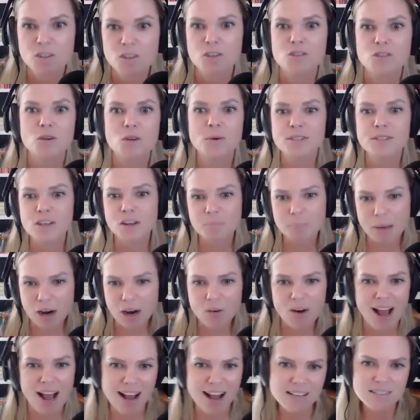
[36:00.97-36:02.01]
So it's
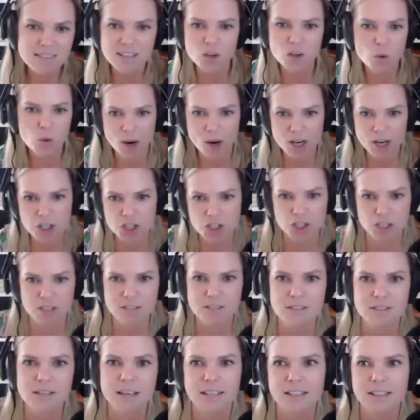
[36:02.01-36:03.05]
about asking
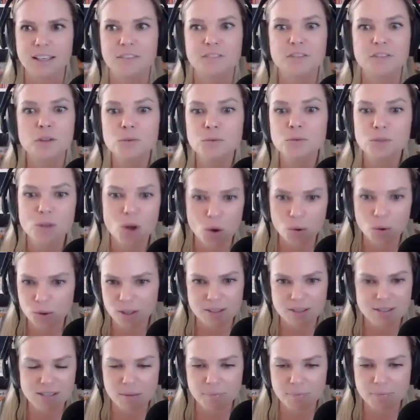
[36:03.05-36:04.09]
questions. Like if you
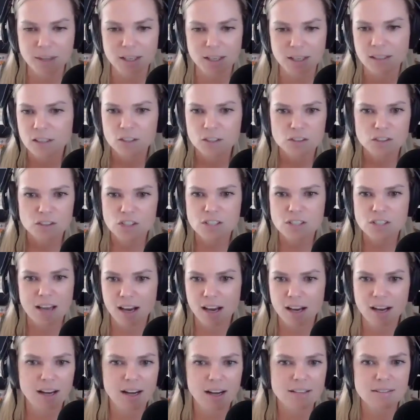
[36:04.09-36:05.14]
notice something, just
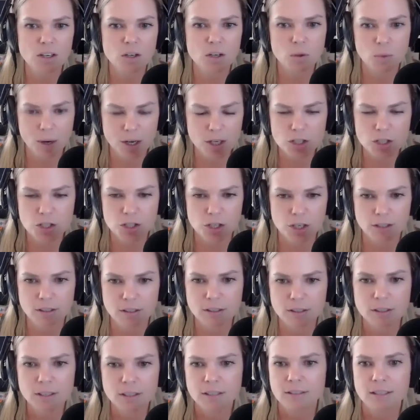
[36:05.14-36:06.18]
ask a
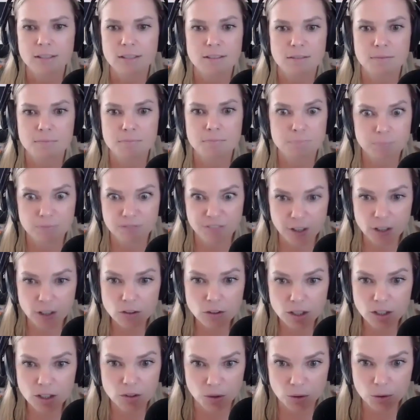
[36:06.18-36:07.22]
question that's
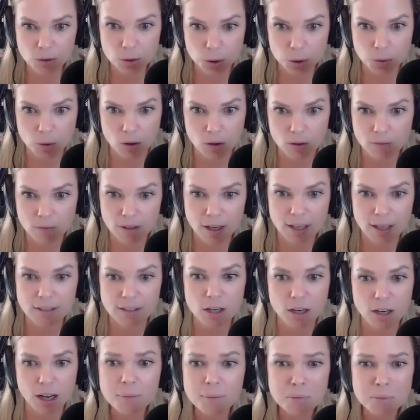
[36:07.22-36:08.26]
fairly neutral
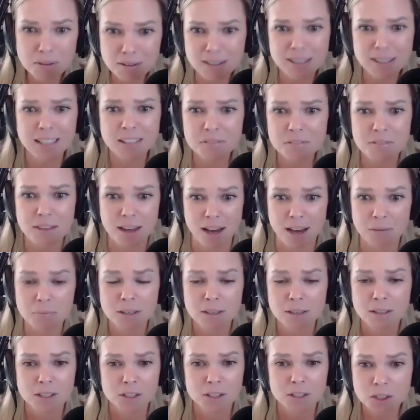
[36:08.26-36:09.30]
and and believe them
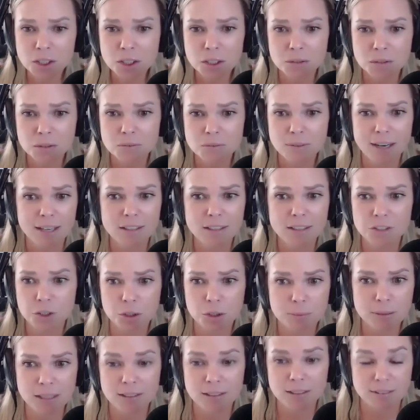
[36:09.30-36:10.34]
too, right? She'll
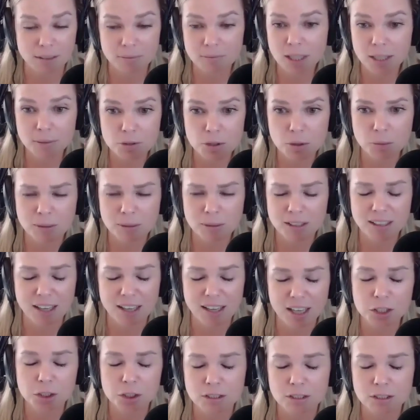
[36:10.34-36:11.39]
be like, sometimes she'll be like,
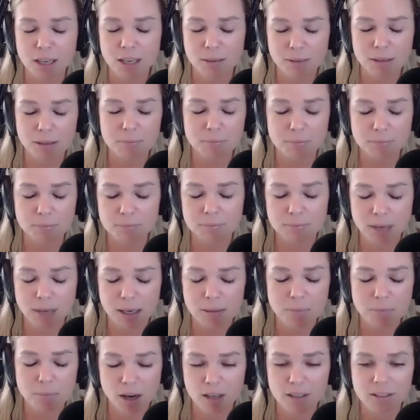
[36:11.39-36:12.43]
actually, yeah, my my
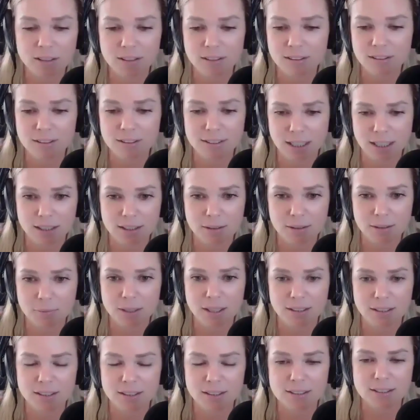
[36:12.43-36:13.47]
body is telling me
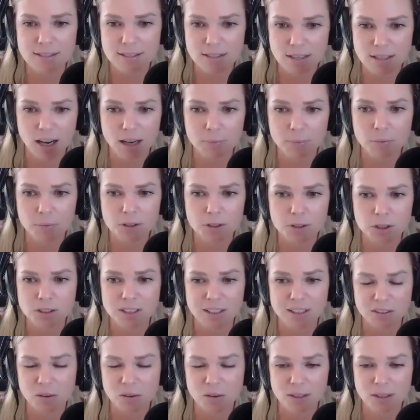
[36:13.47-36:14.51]
I need to stop, or she's
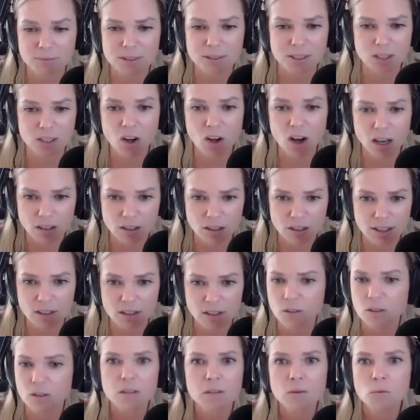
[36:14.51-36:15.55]
like, no, I'm still hungry,
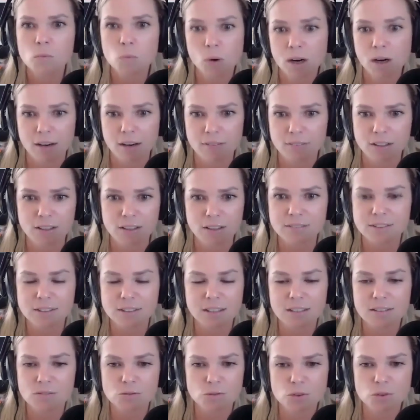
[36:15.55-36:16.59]
or whatever. It's
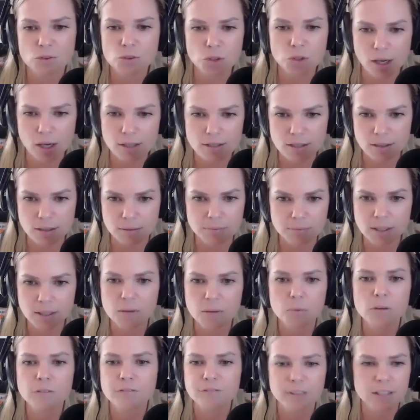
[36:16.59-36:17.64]
like, trust them. They
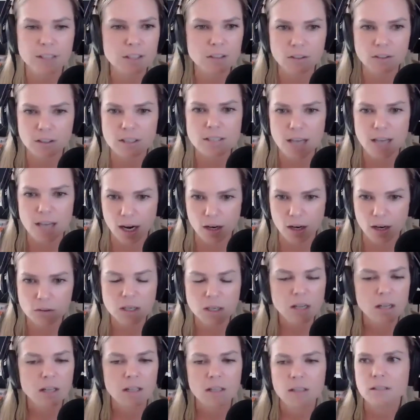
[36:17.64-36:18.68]
will figure this out.
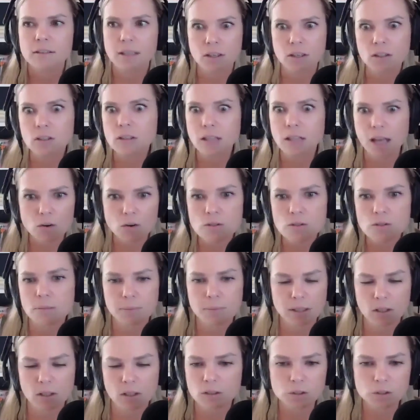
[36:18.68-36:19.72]
They're allowed to
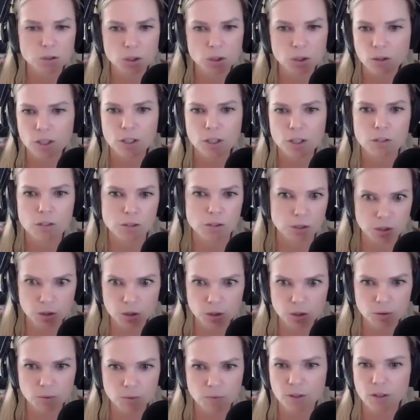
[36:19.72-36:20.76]
be on a journey
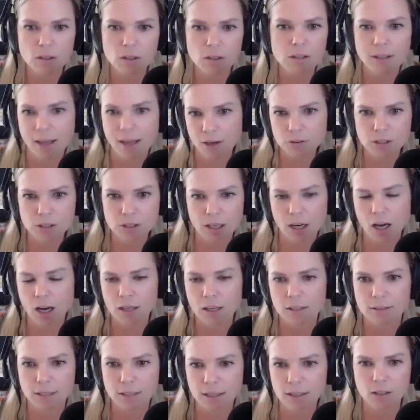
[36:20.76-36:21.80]
too. They're allowed to
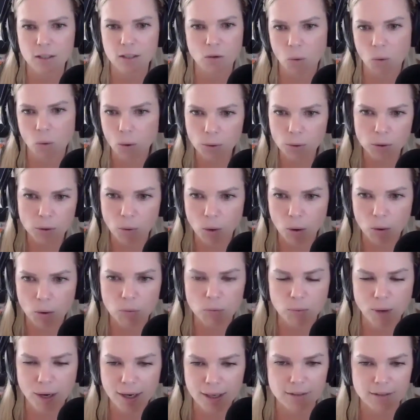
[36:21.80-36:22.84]
not get it quote
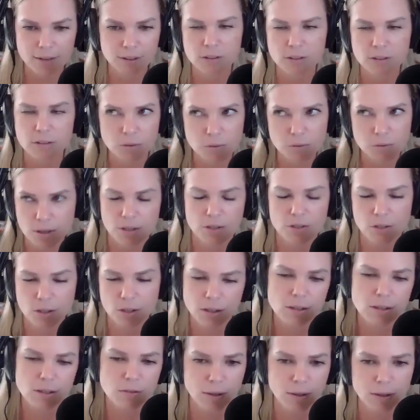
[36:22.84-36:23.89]
unquote right. There's no such
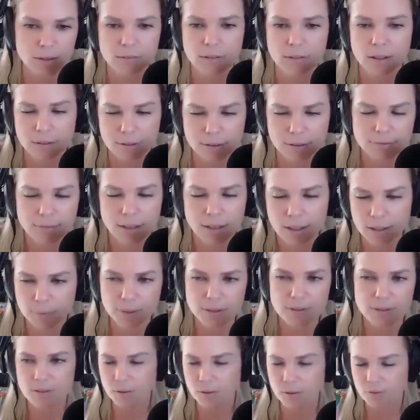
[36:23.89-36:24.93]
thing as right or wrong.
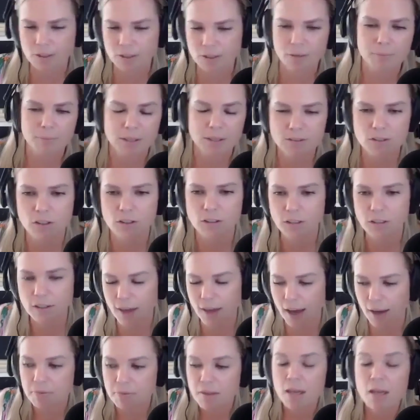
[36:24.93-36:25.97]
Anyways, don't get me started on
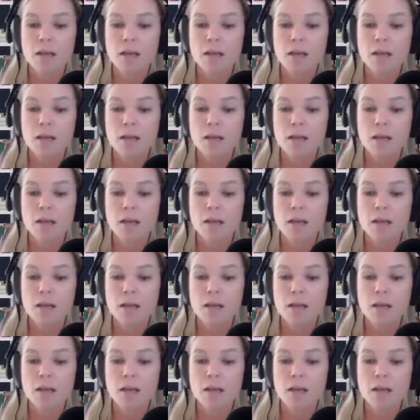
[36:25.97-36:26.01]
that.